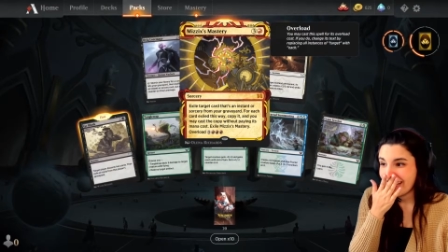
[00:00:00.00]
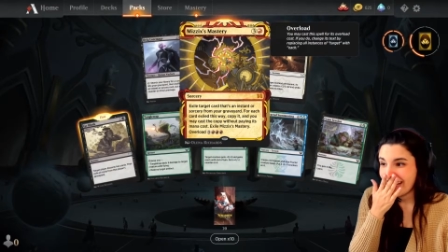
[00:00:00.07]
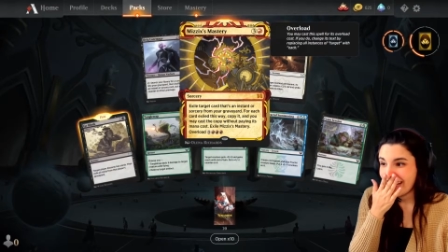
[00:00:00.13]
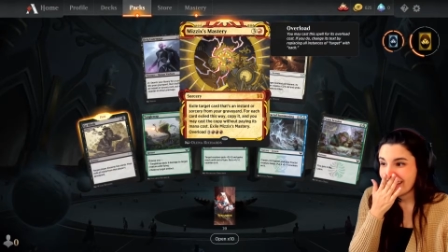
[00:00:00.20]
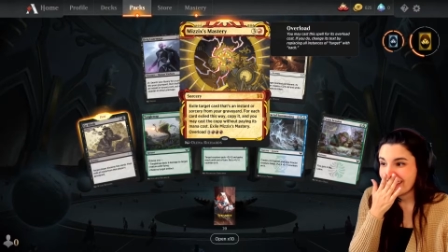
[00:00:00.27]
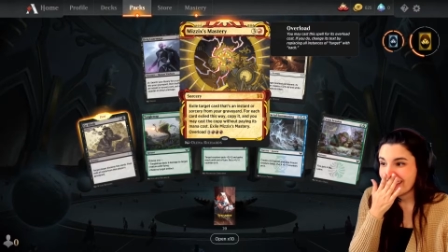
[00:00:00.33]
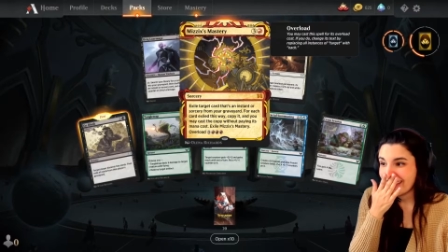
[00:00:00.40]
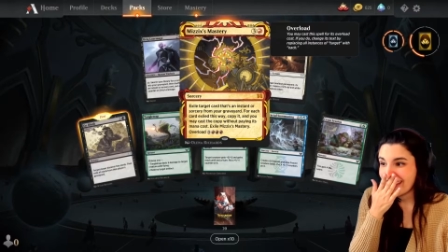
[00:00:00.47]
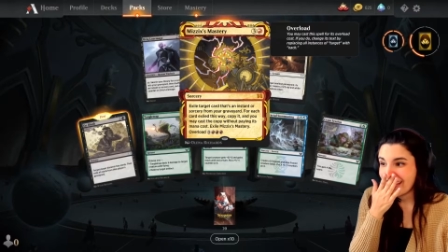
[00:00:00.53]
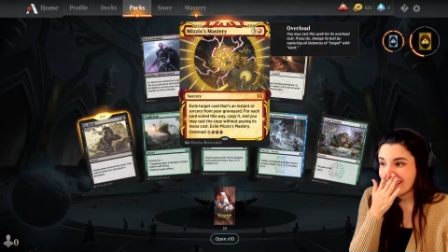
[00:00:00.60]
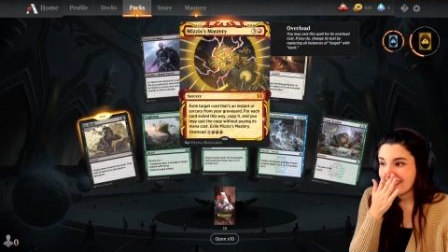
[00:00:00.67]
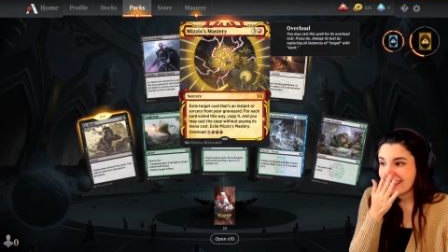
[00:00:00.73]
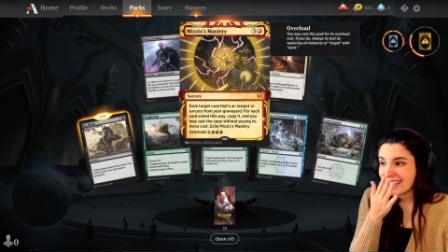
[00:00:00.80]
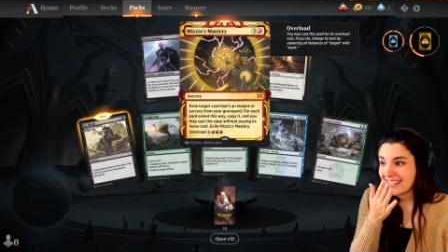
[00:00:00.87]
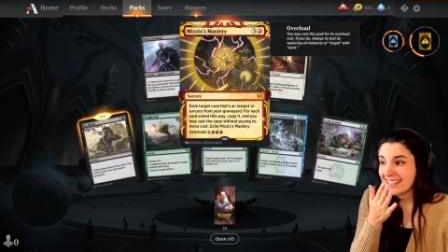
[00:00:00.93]
I can
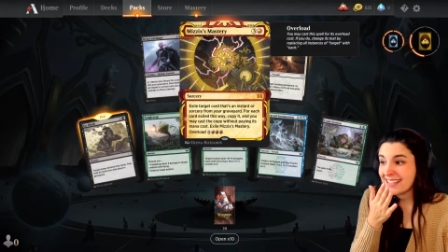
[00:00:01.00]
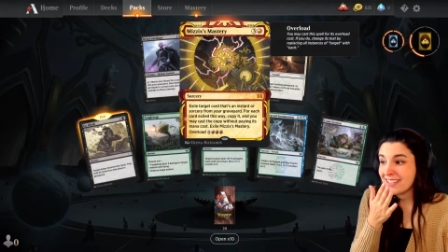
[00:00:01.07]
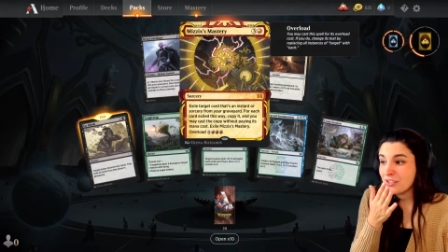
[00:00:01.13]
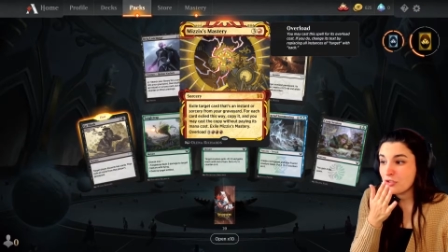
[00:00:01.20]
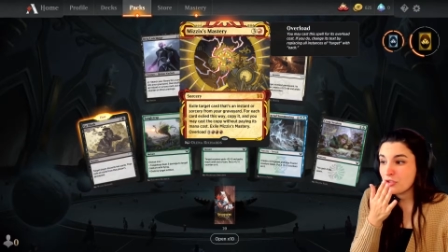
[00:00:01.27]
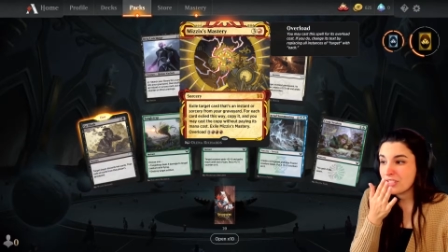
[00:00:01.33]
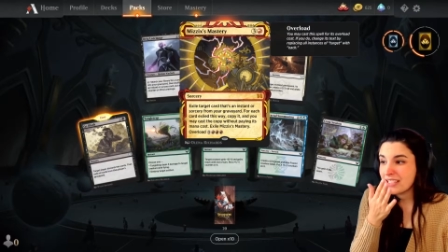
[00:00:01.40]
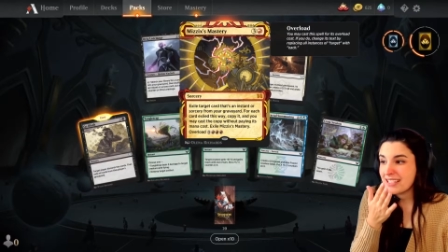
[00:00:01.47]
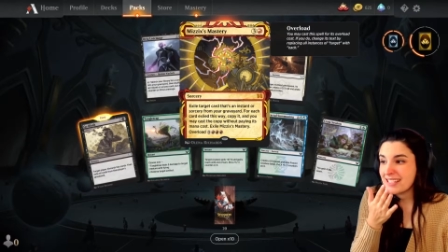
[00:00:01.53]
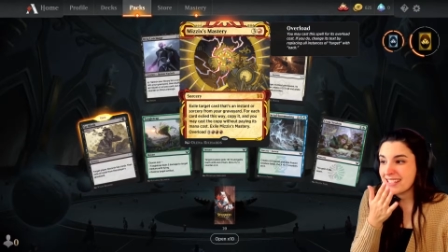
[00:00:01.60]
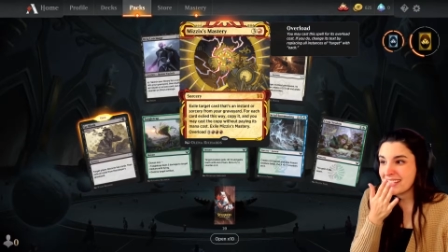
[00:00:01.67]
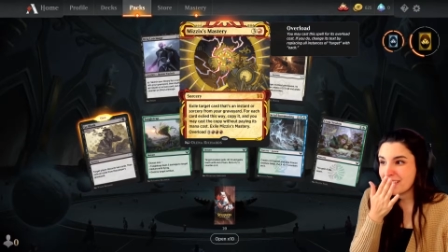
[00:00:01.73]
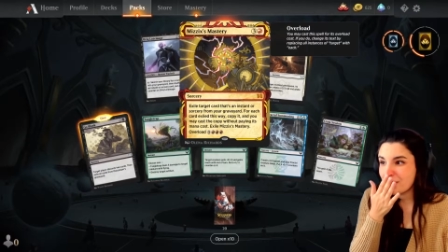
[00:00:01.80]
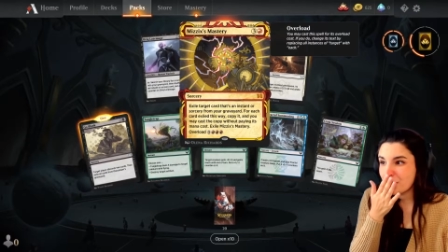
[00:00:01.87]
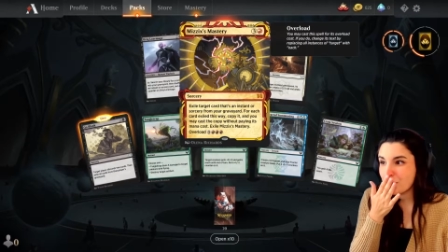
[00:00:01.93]
cast each
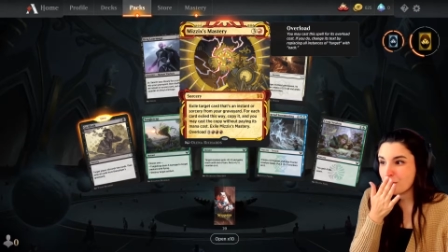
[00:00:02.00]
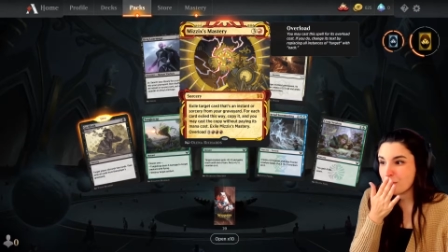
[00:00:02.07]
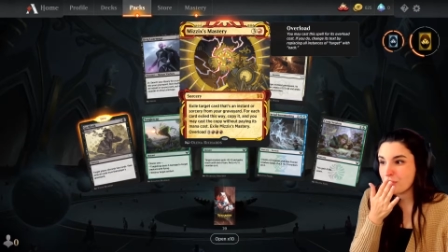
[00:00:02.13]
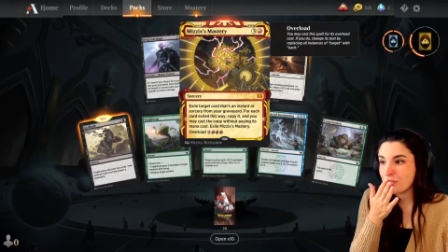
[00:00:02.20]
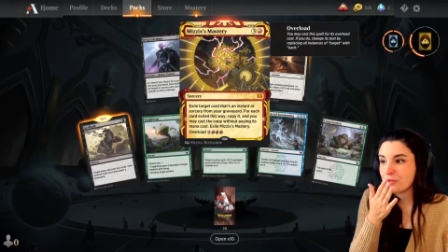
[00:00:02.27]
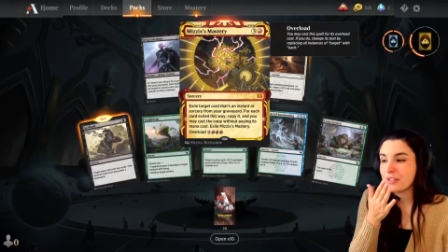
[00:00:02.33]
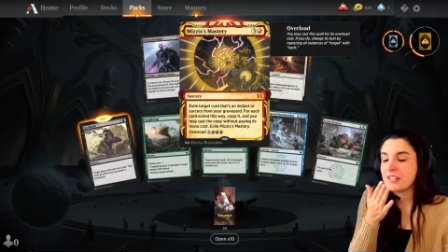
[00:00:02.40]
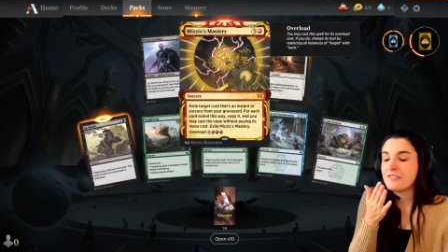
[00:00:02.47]
instant or sorcery.